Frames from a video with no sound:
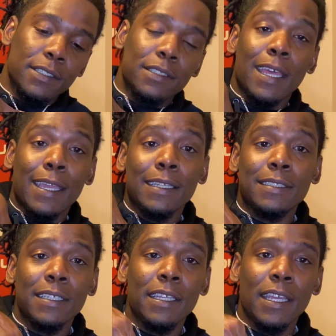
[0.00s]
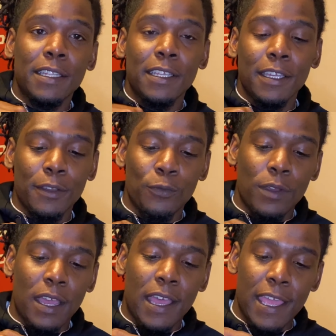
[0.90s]
Like I said, I did.
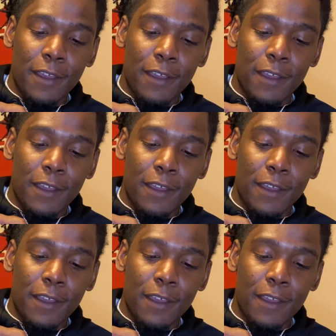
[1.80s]
I have